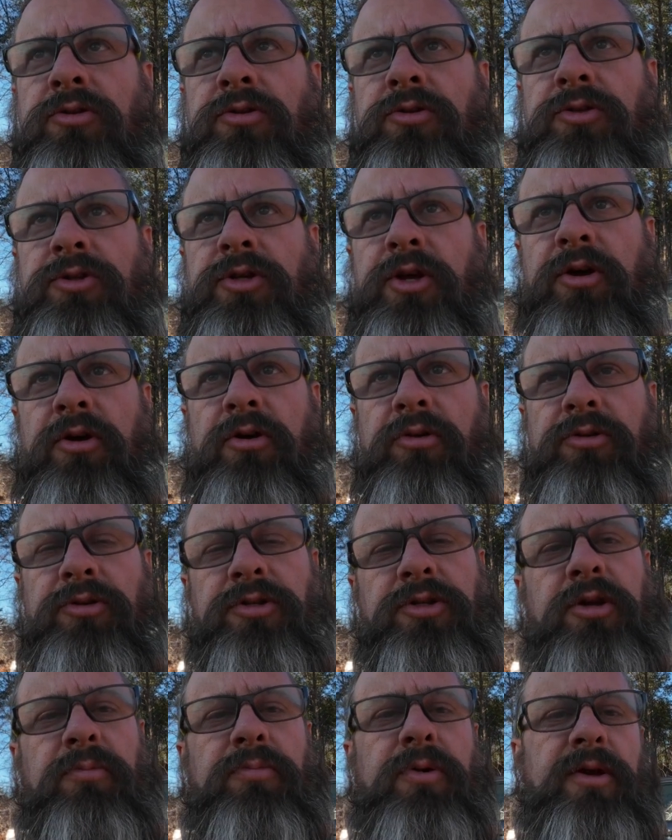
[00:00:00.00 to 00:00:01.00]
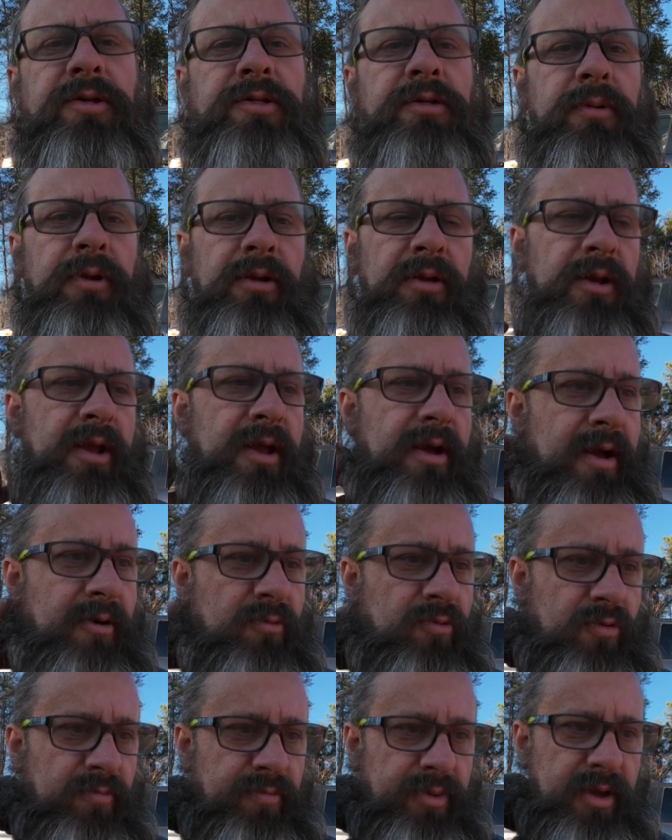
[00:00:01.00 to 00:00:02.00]
So there's a good possibility I
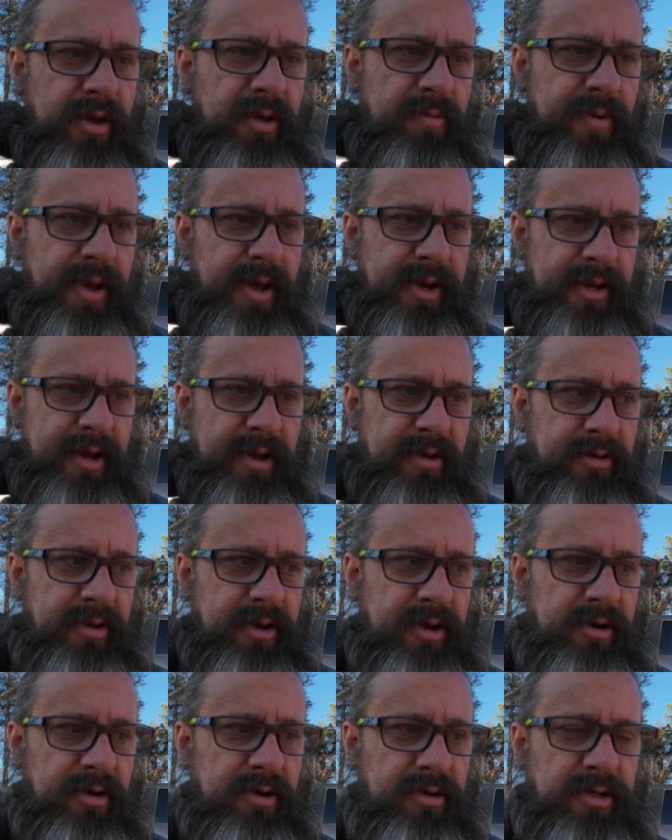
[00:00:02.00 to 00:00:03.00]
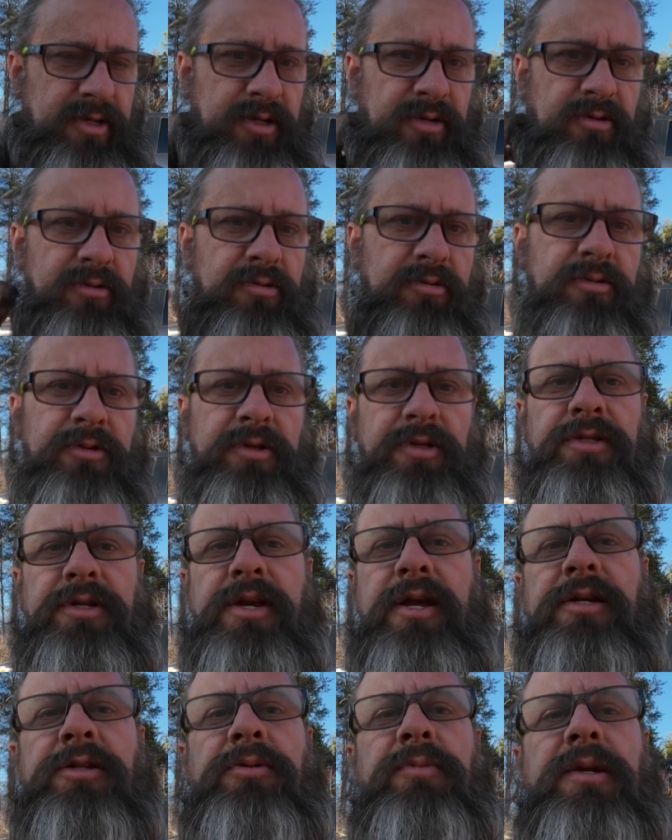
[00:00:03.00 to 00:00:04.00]
won't be back out here until this
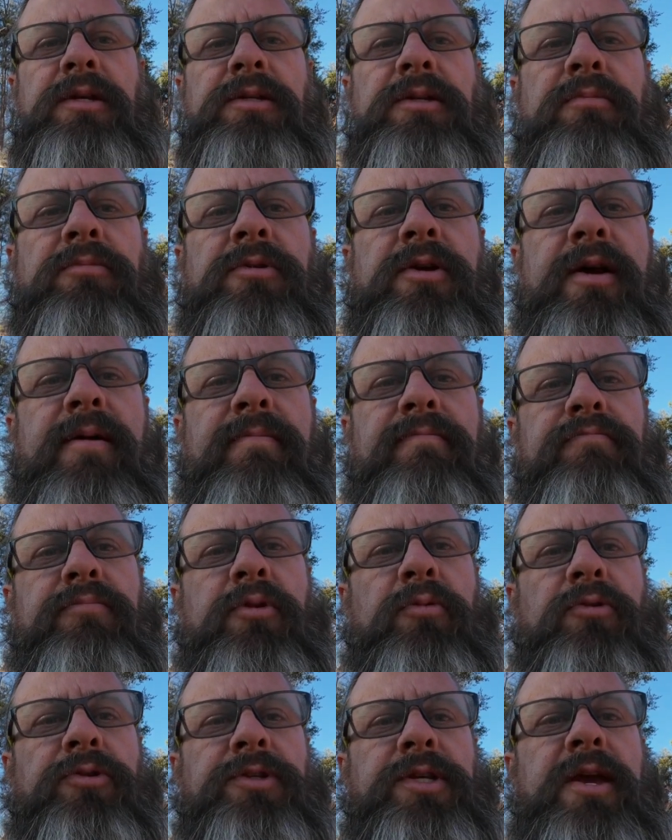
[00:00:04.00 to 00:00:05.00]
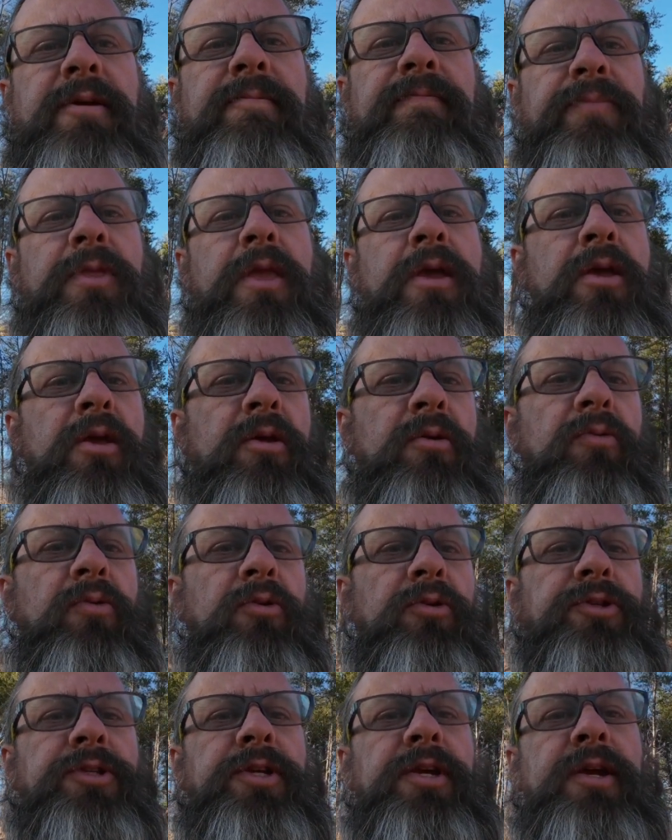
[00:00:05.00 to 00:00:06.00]
next week sometime, but we'll see.
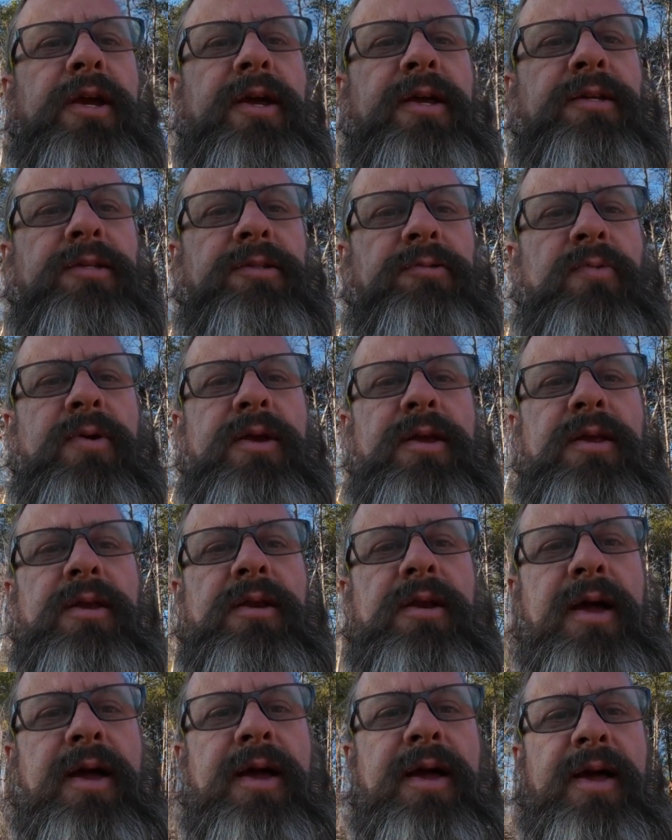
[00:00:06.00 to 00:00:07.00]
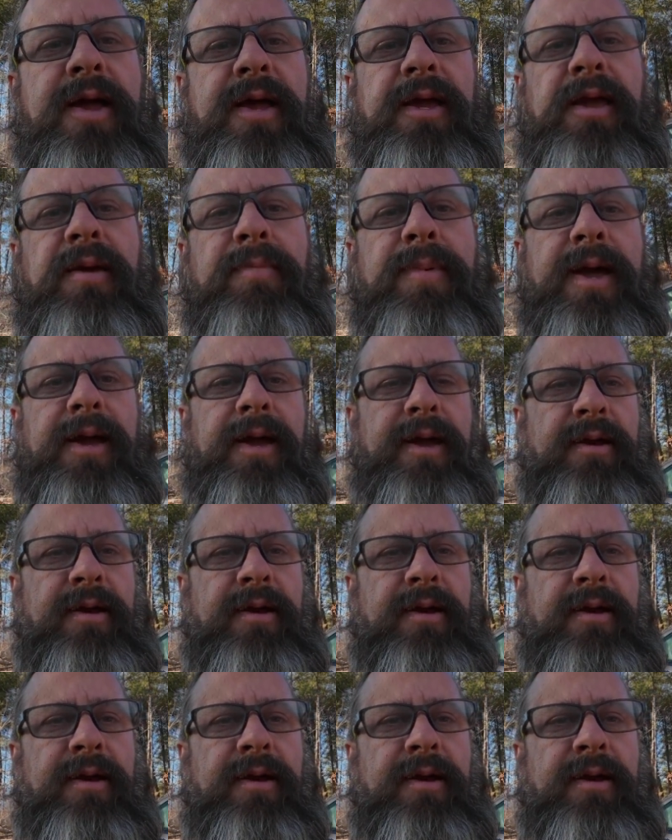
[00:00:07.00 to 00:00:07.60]
We'll see you guys when I get back